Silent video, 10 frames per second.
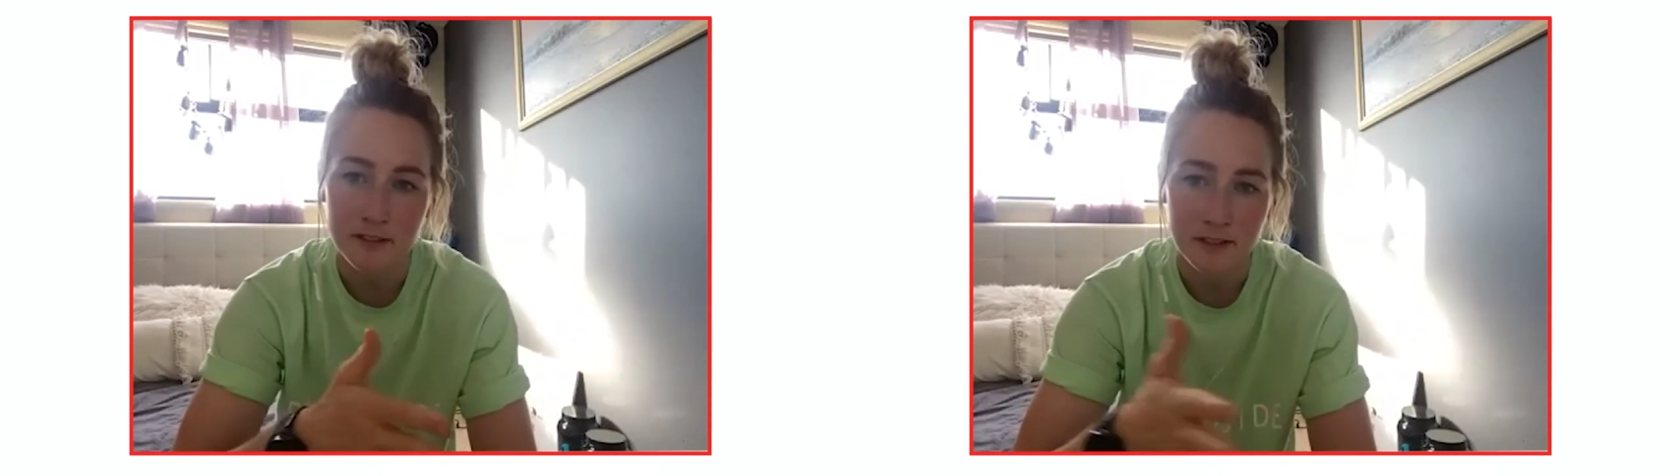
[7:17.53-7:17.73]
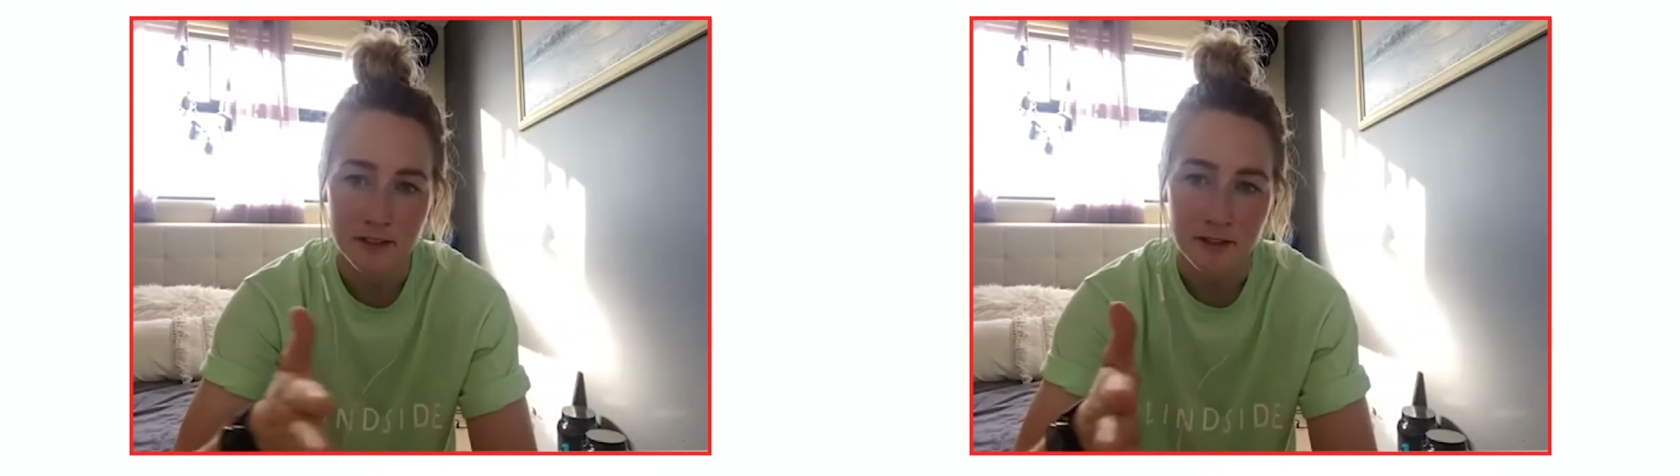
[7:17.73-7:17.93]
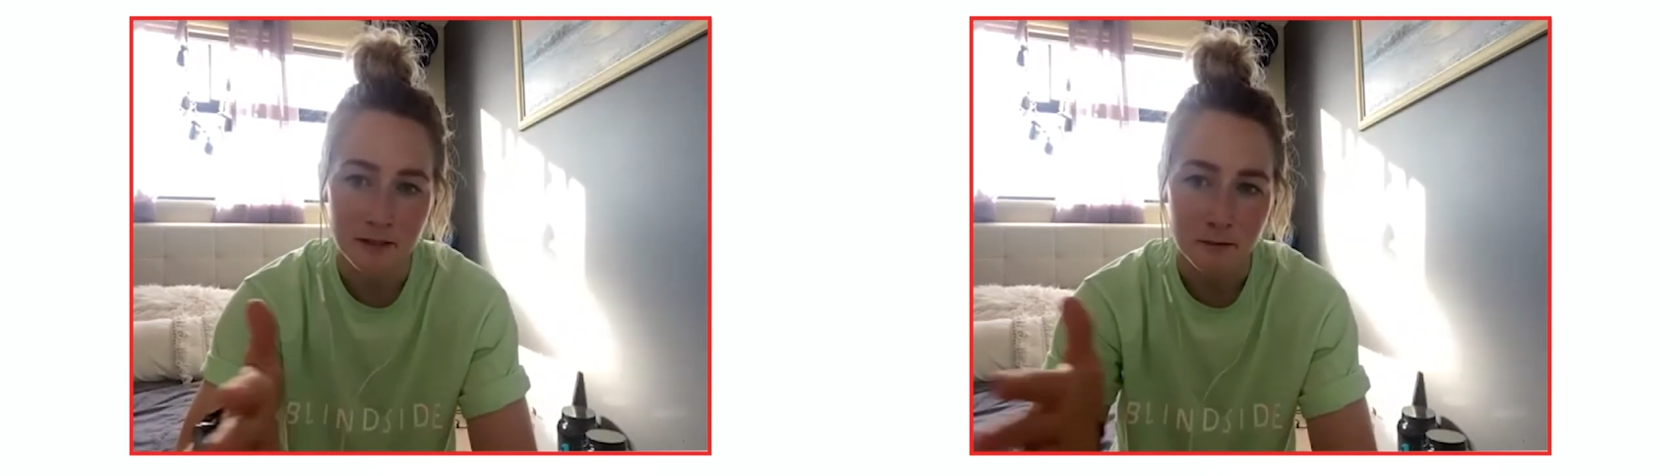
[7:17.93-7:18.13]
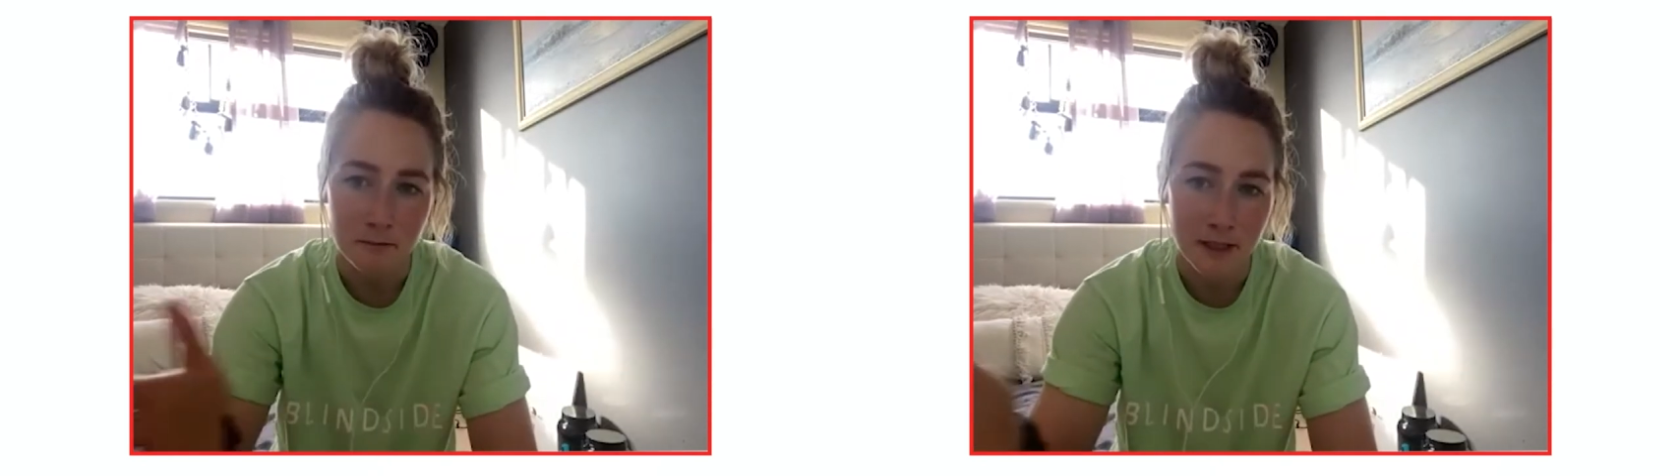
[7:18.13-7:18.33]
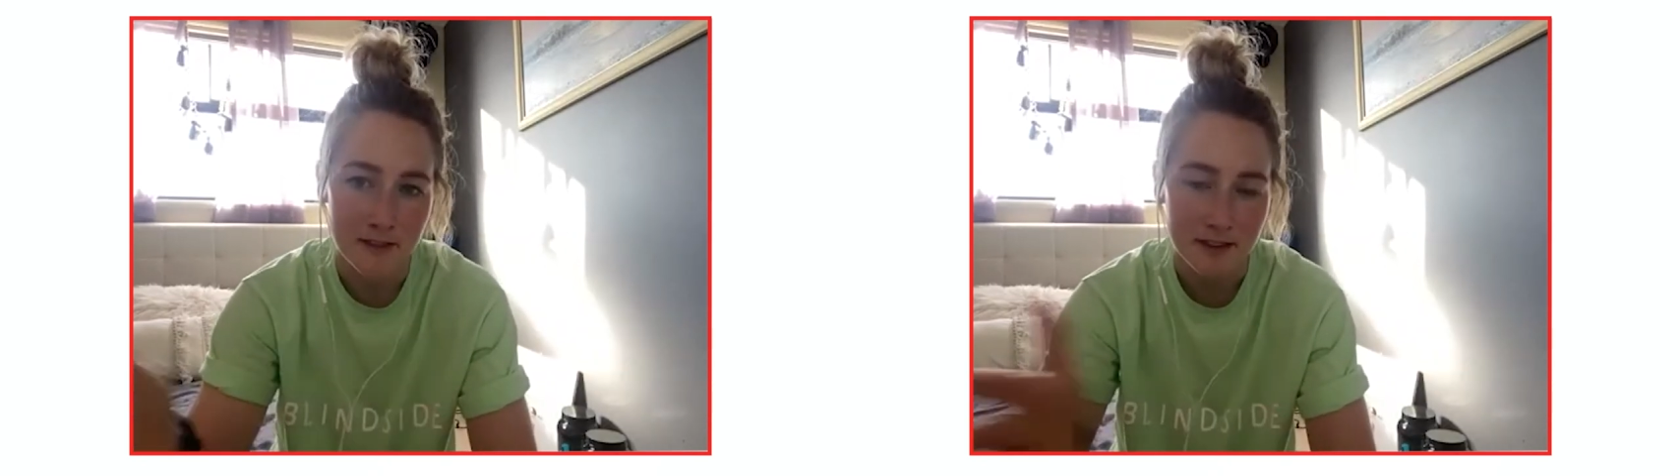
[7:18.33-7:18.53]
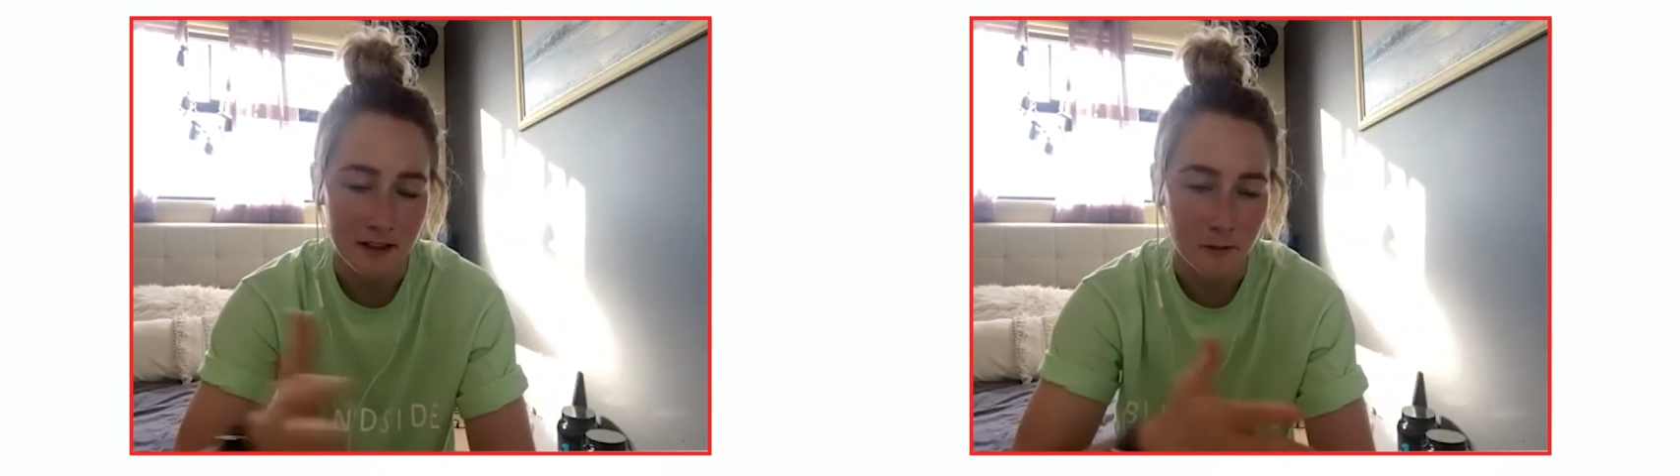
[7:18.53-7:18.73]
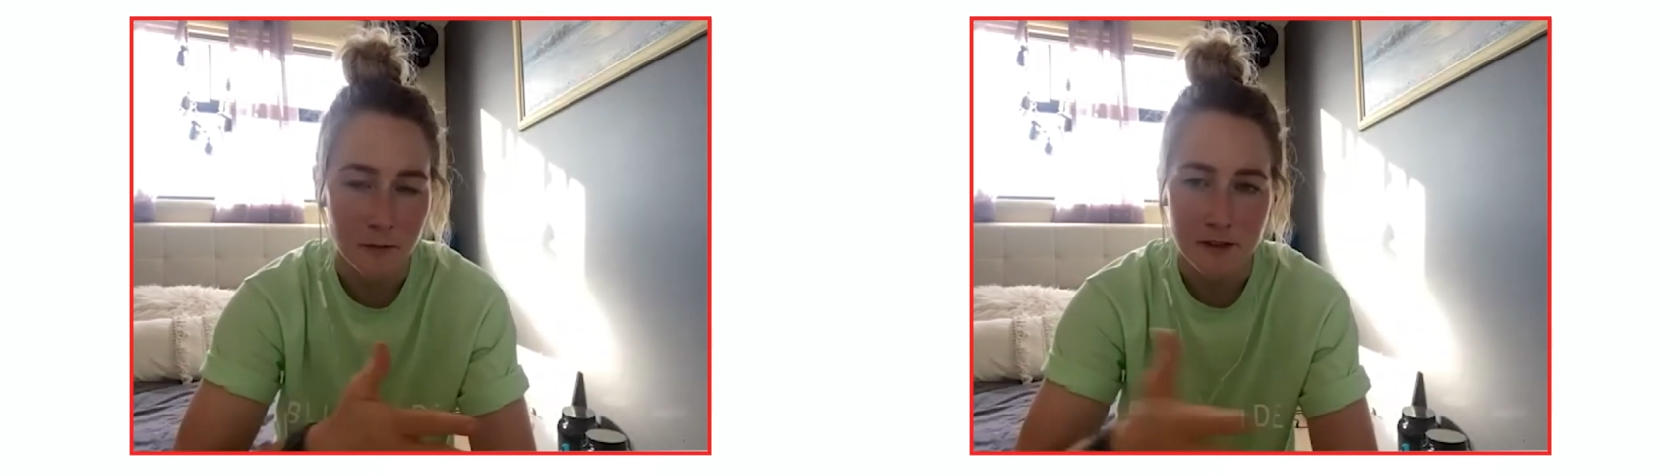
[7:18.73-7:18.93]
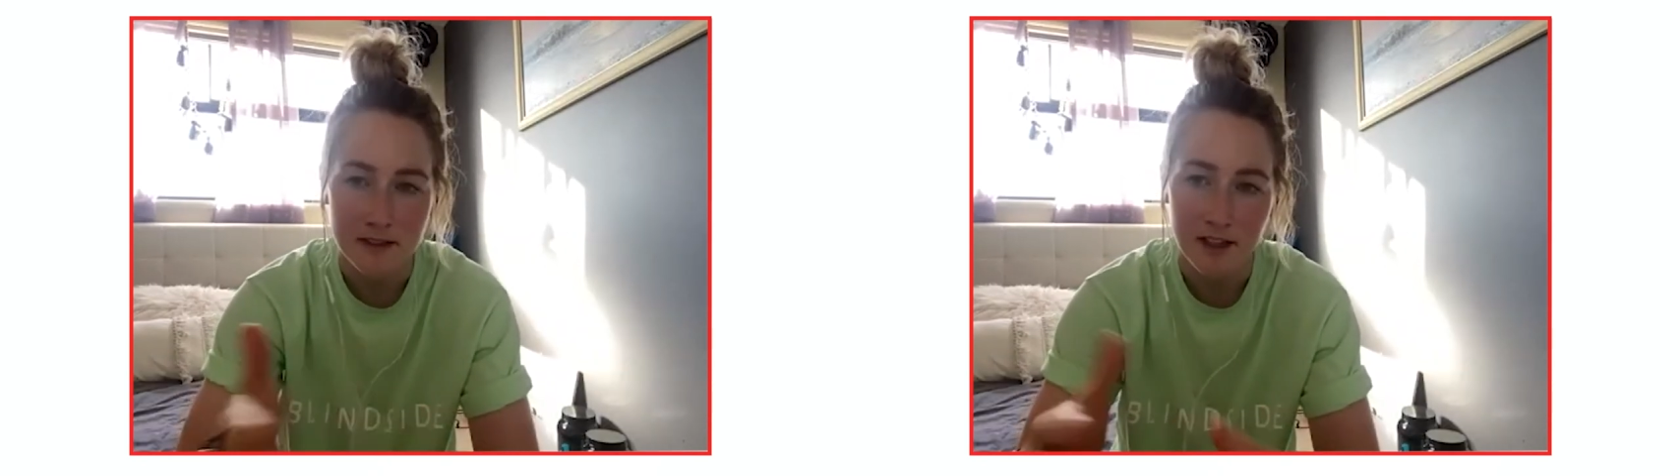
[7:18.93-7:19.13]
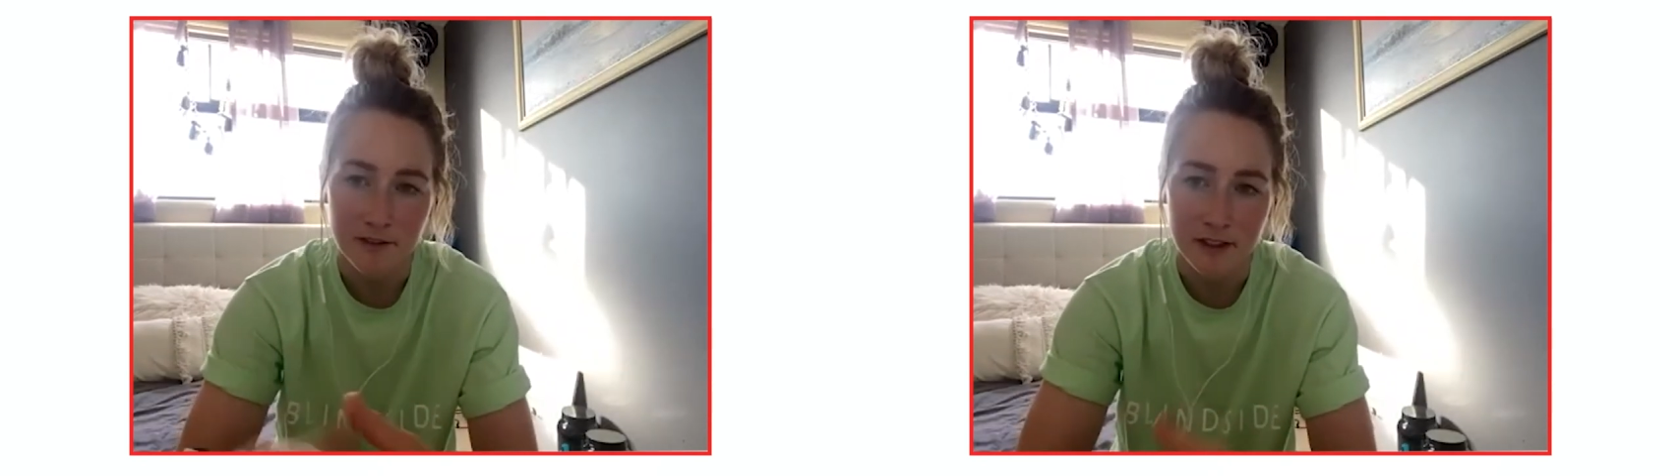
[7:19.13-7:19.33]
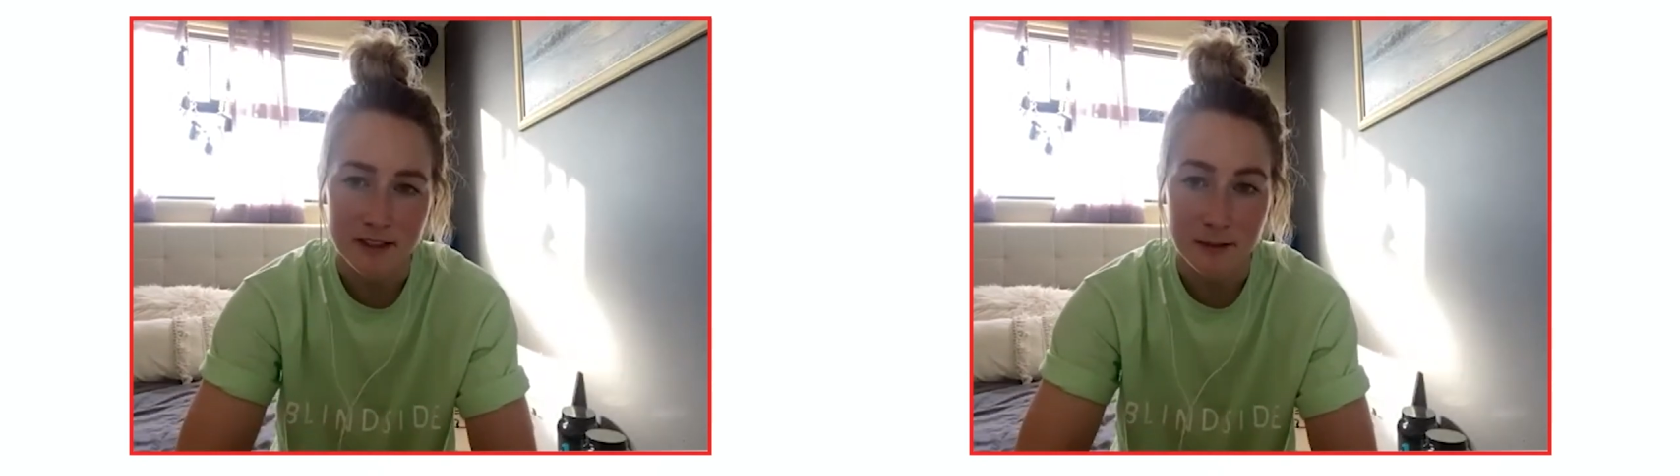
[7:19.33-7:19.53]
the men's and the women's
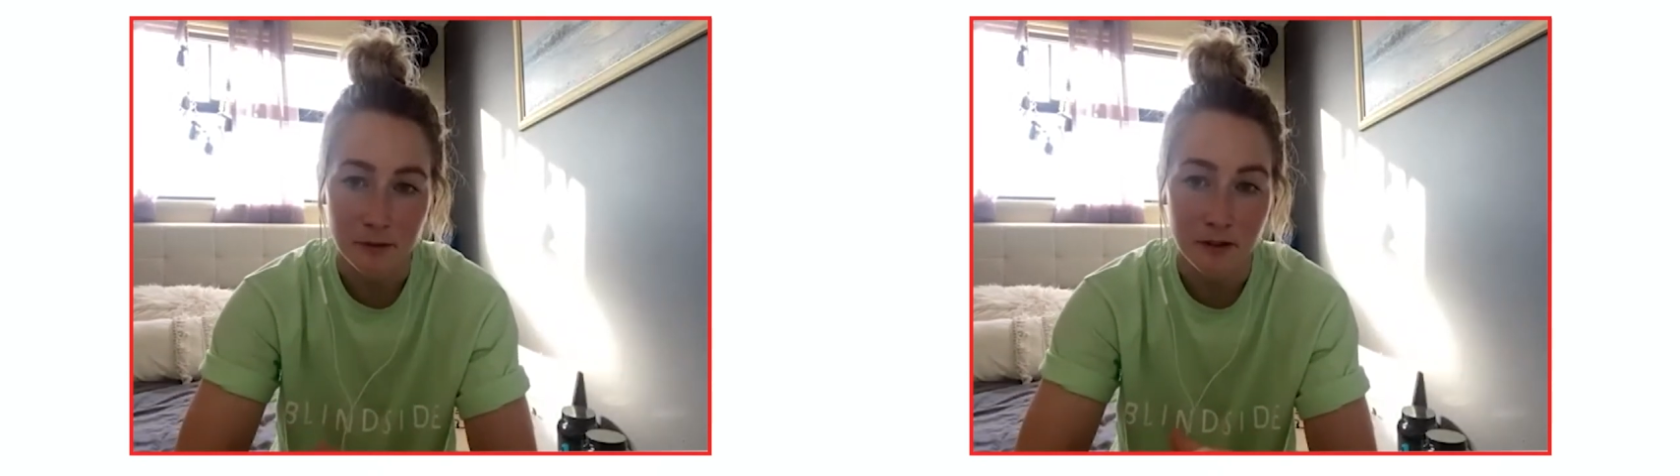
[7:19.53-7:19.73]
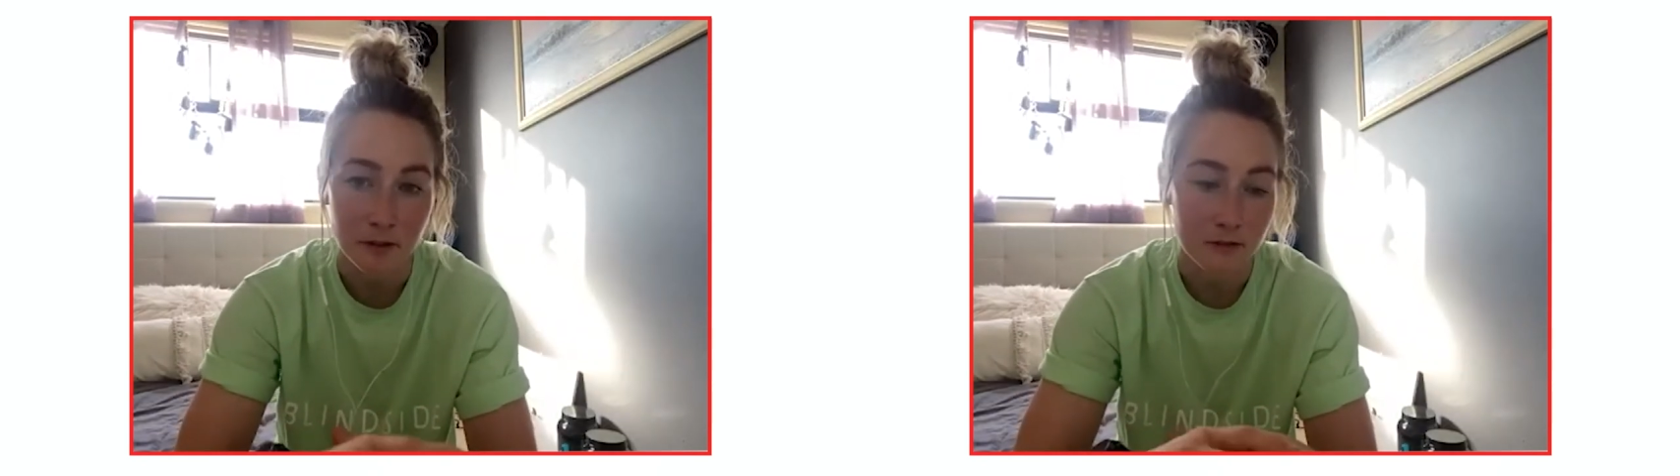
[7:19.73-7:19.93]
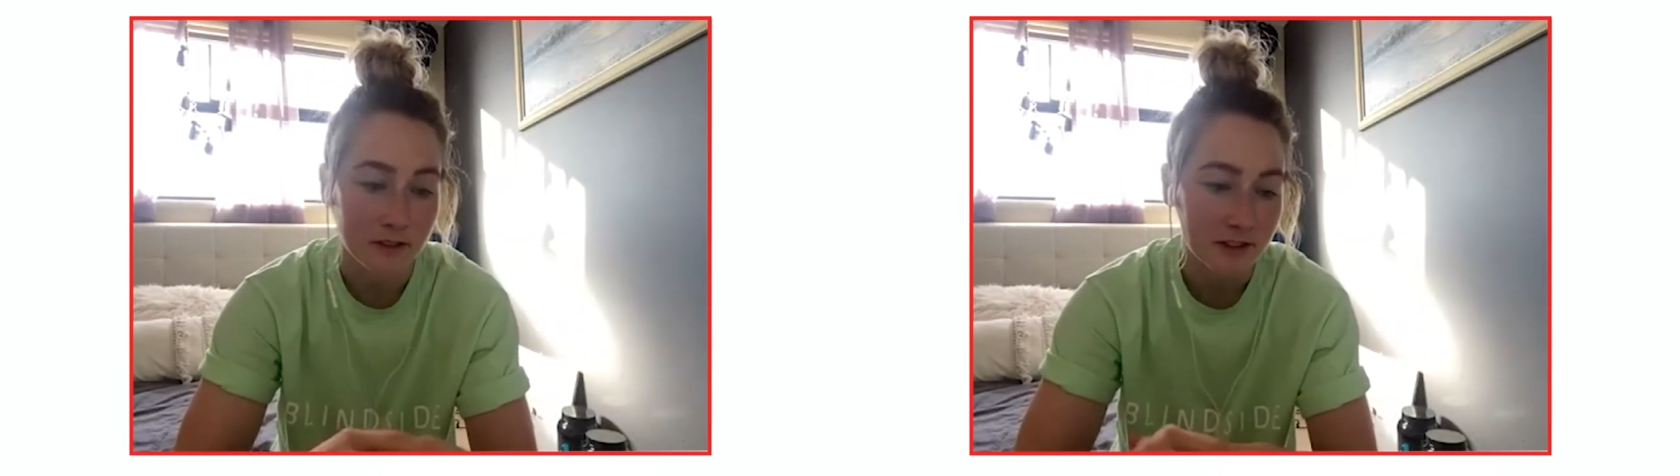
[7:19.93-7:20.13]
AFL team with Crows.